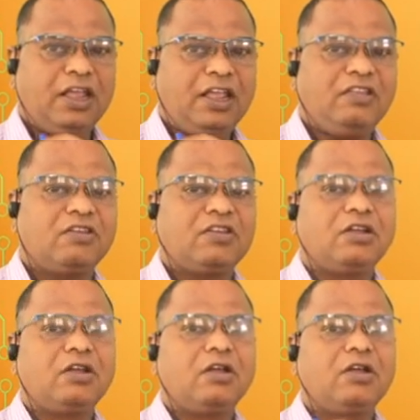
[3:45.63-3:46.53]
is
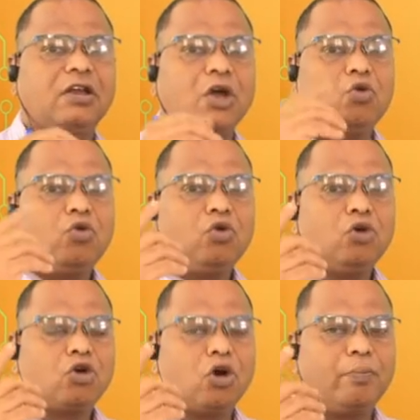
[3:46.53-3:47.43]
now
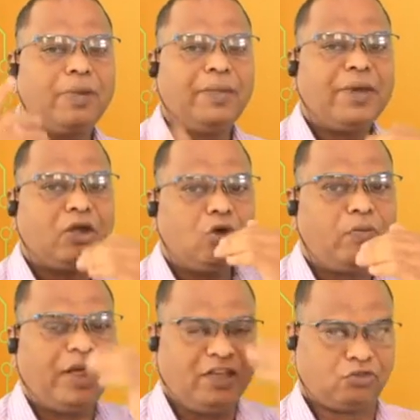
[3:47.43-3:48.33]
complement of
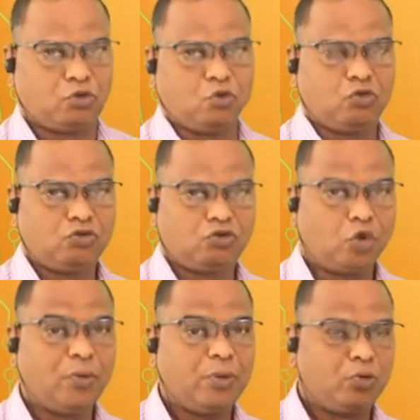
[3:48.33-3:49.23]
S2.
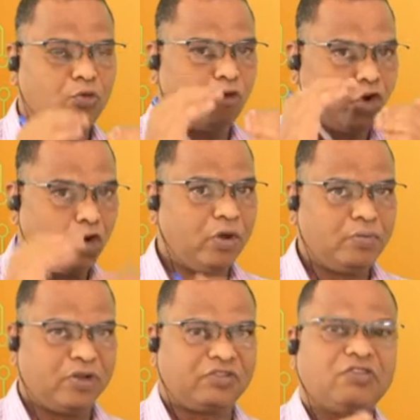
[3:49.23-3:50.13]
Strobe input for lower
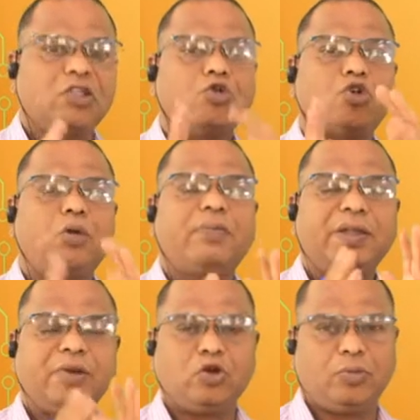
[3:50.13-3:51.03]
mux is now
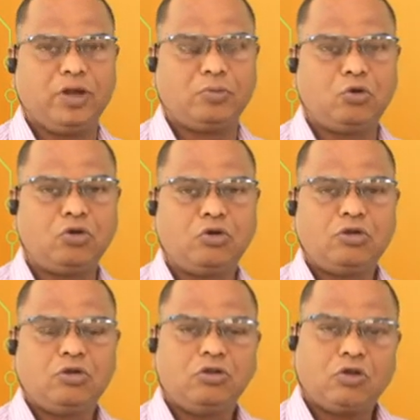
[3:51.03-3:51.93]
complement of input,
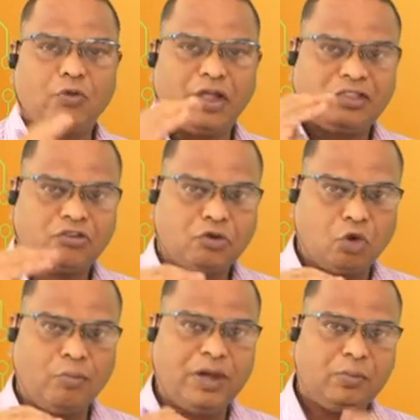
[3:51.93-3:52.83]
while the
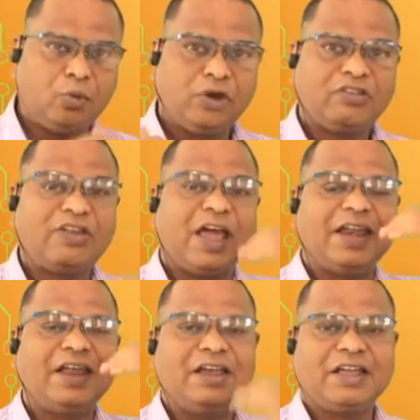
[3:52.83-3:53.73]
strobe input is
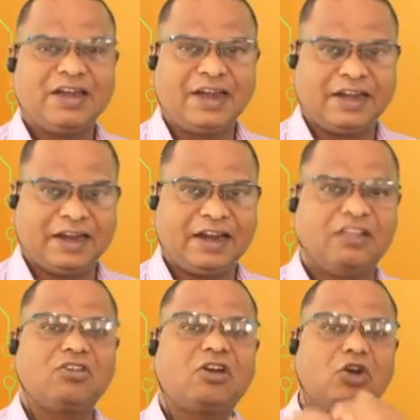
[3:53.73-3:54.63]
directly connected, that
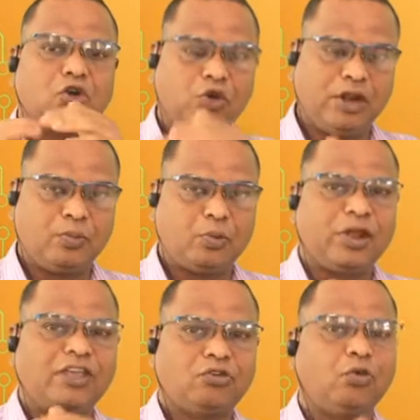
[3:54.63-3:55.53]
is a control input
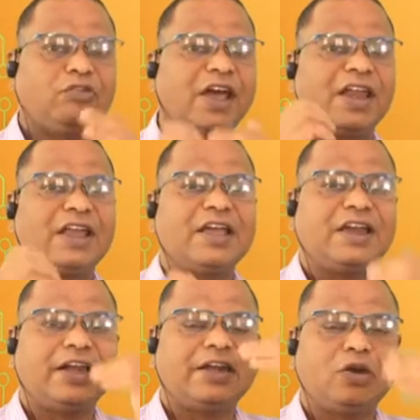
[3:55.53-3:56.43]
S2 is directly
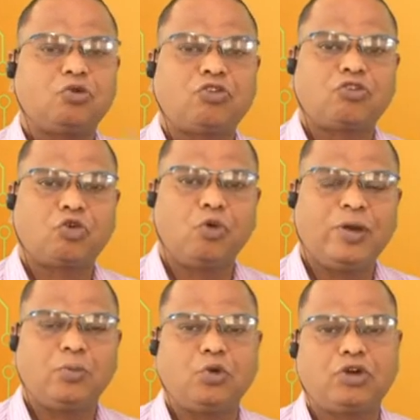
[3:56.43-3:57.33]
connected to the strobe
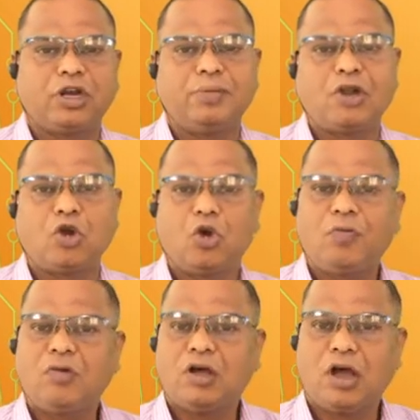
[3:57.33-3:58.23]
input terminal of
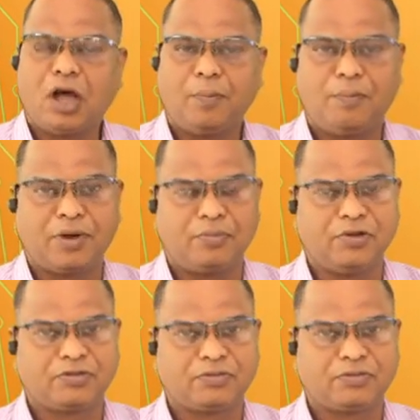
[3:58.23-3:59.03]
upper mux.